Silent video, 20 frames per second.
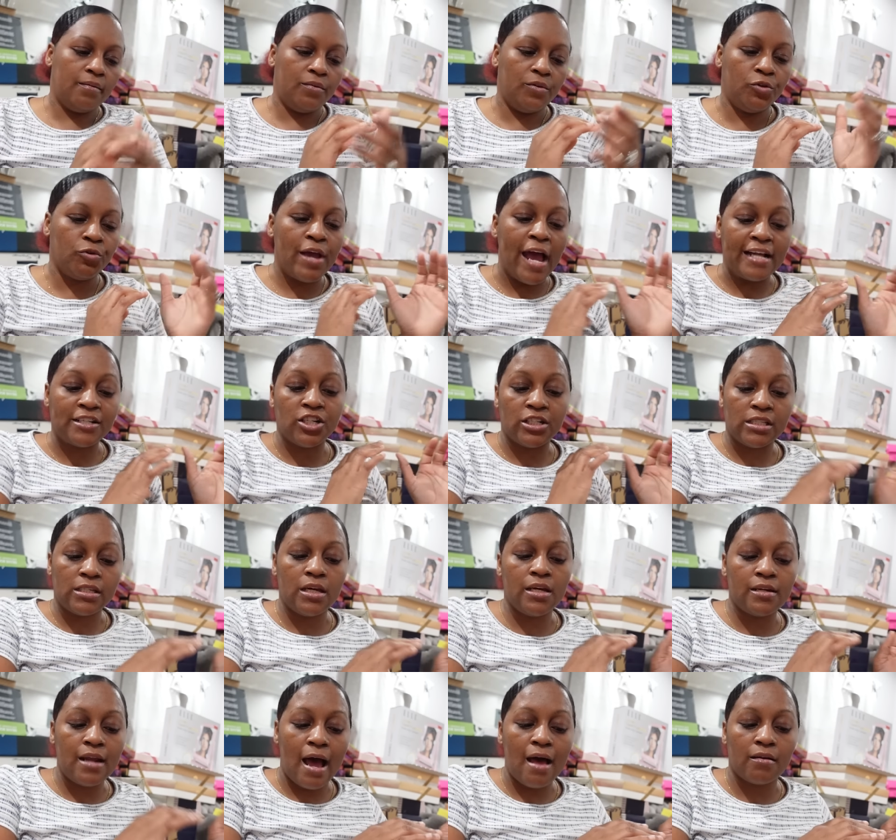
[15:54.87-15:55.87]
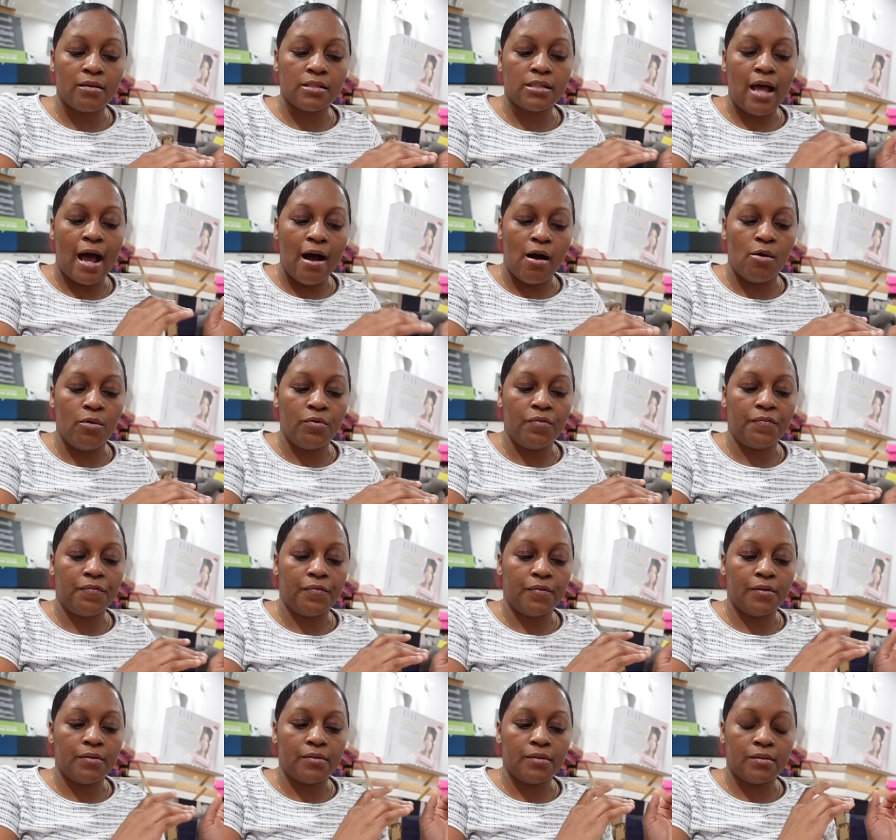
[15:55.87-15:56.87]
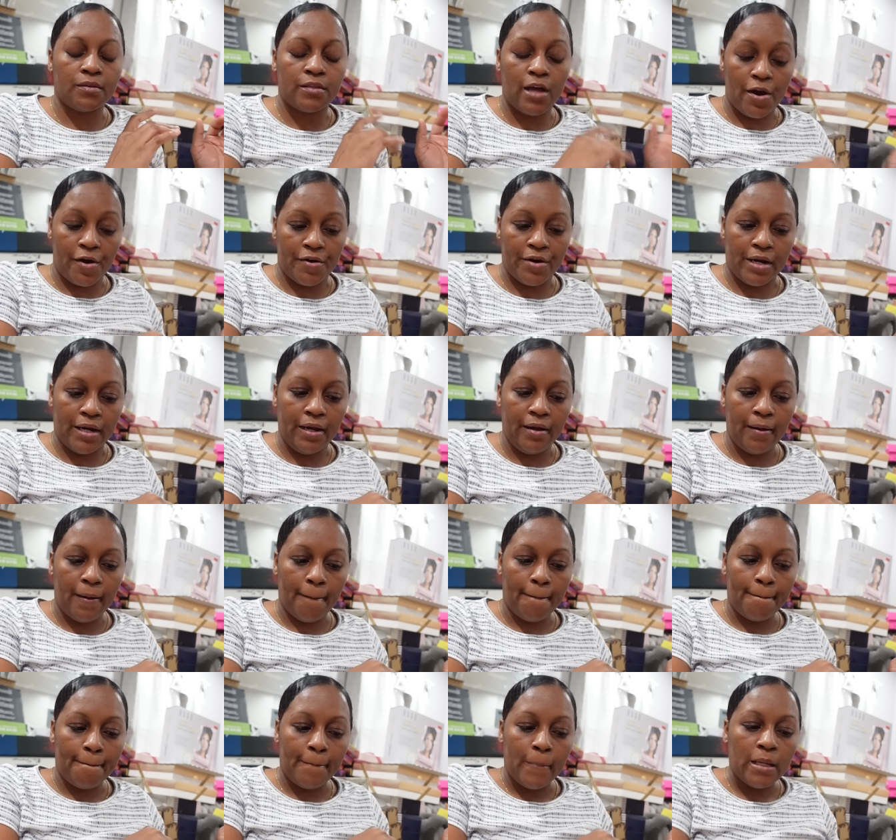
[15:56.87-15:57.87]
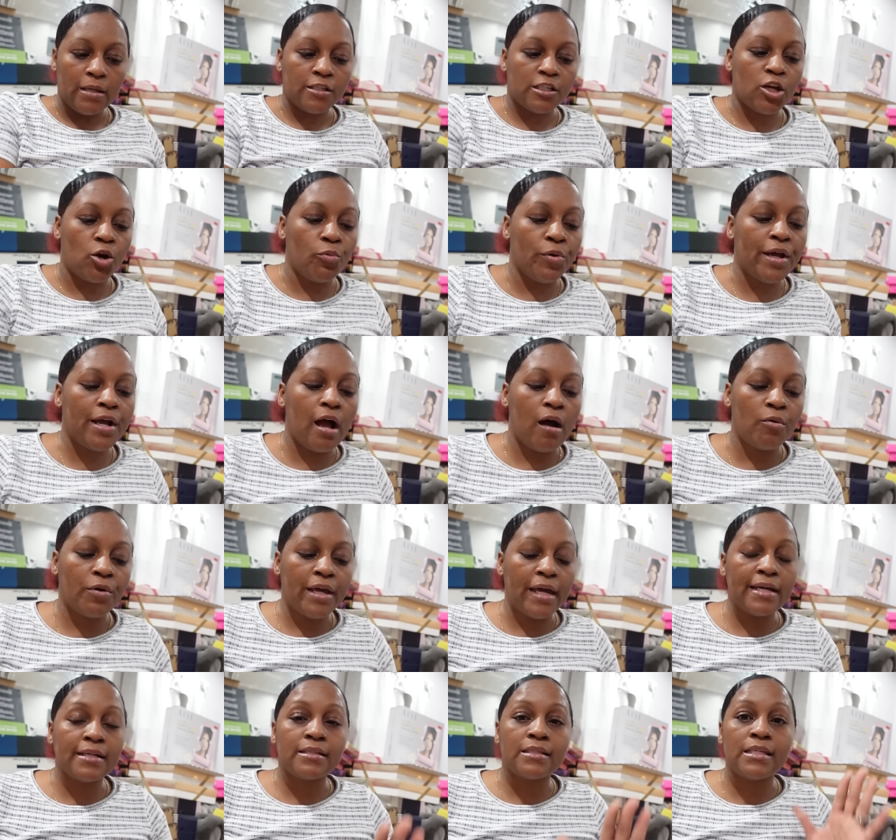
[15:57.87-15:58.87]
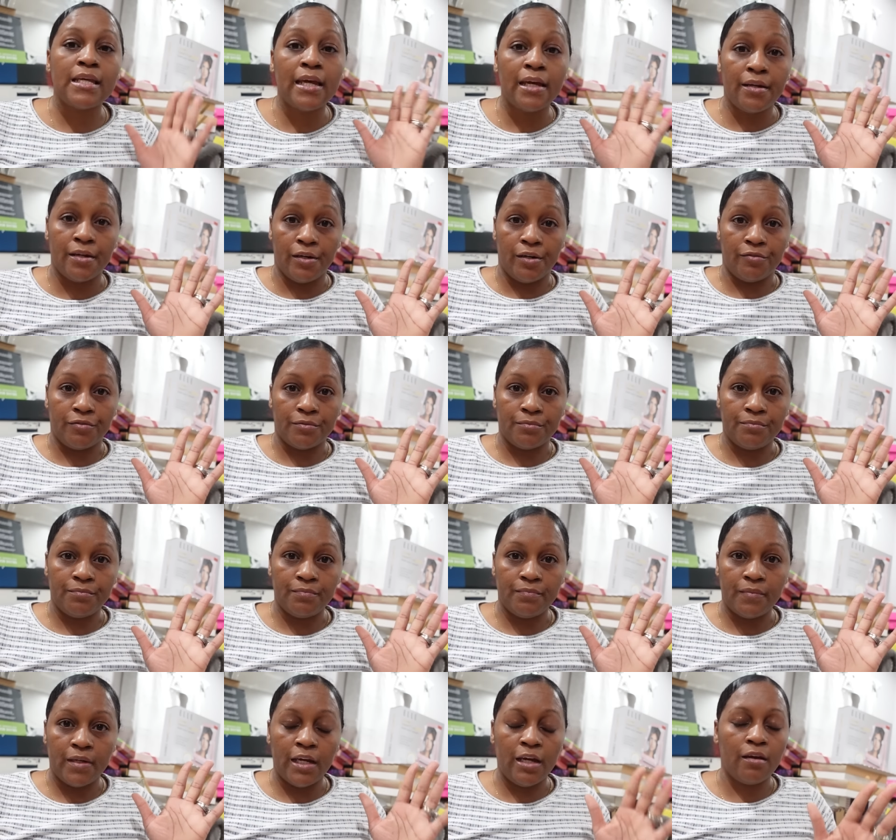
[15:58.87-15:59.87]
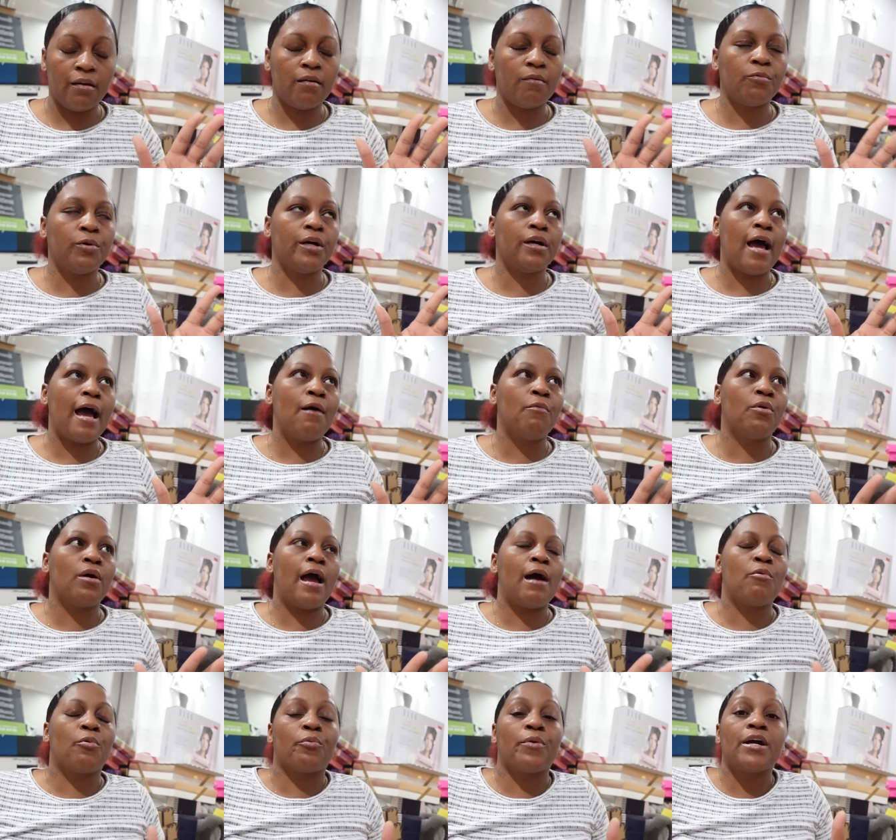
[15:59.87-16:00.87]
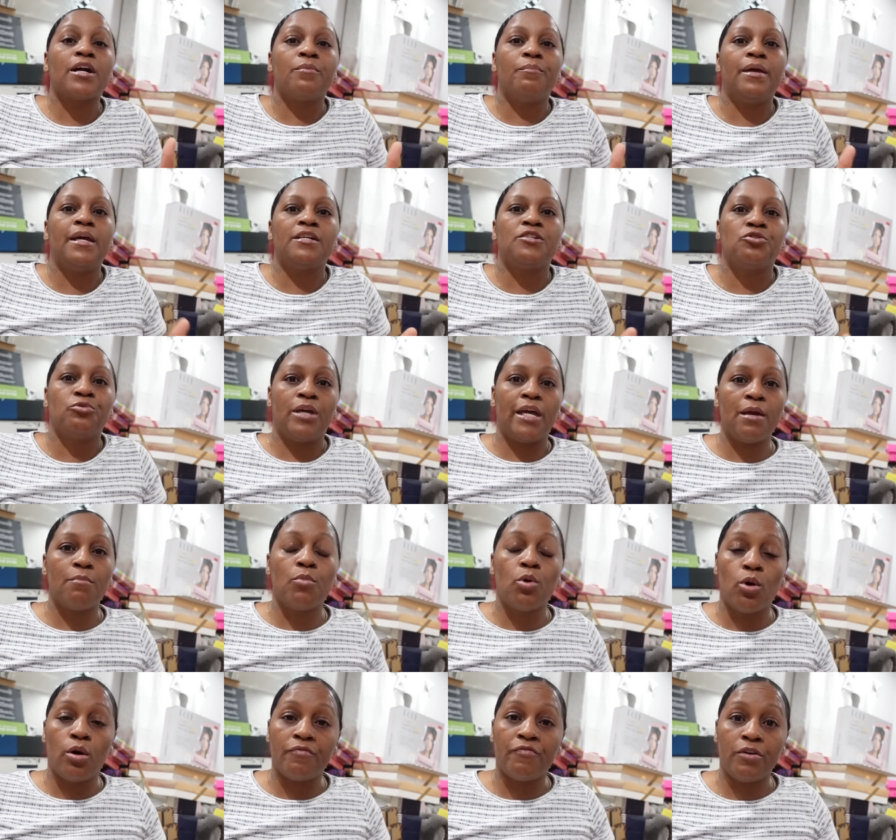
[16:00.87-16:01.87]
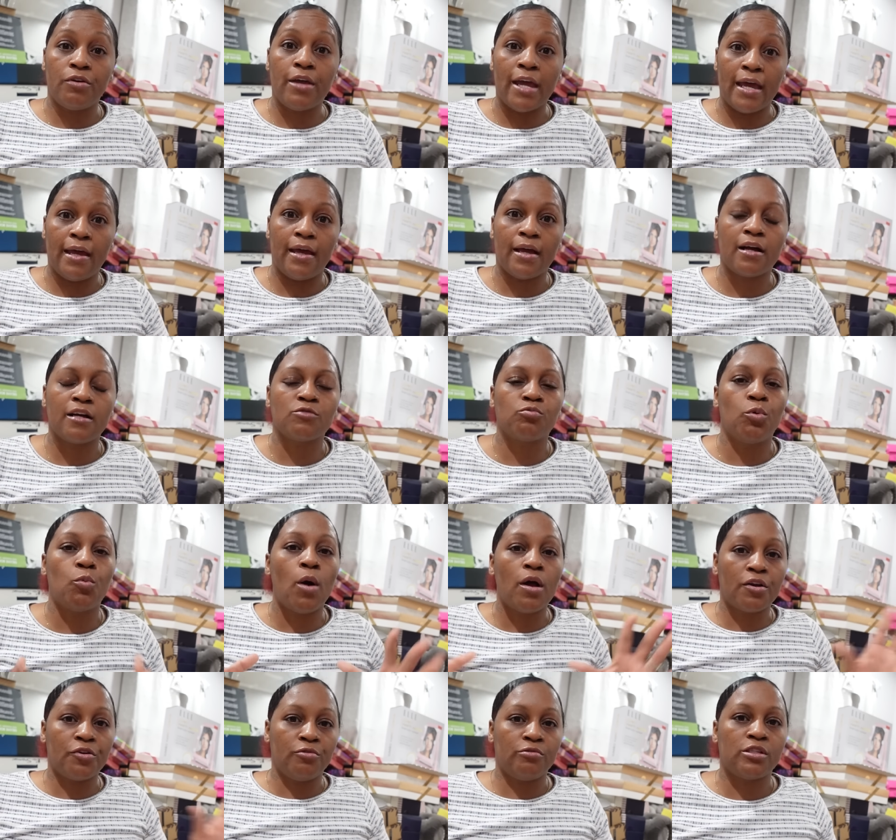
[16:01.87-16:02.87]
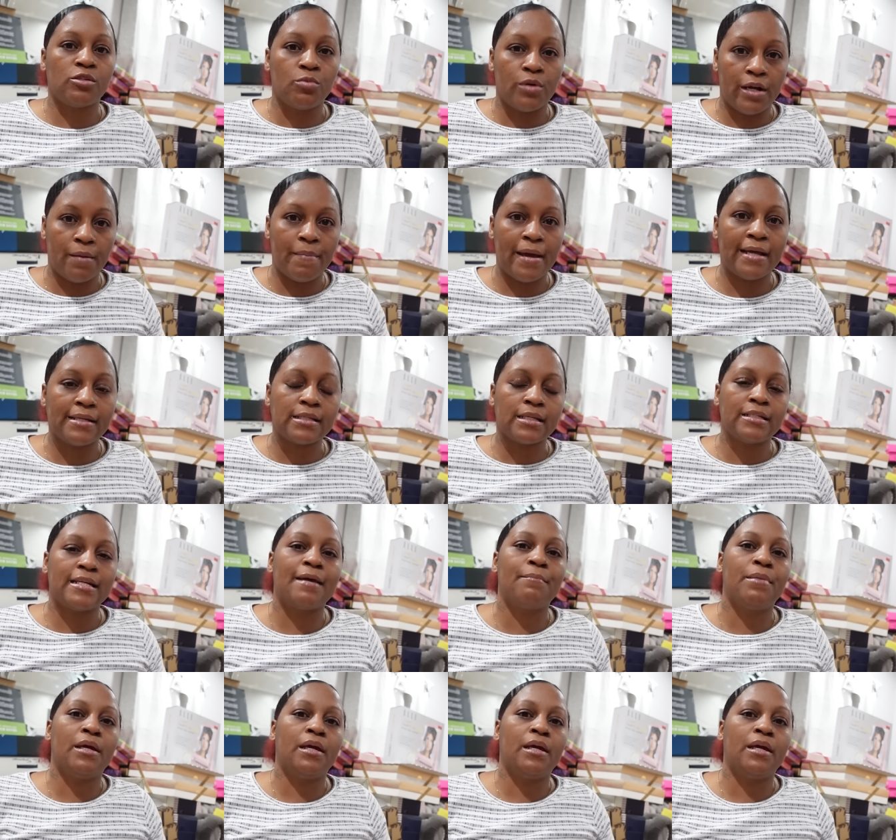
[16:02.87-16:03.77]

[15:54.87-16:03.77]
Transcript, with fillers: you got your ten dollars off thirty, so we gonna get ten of them. It well, I would I would recommend you get more if you can, cause we want to do twenty basket. That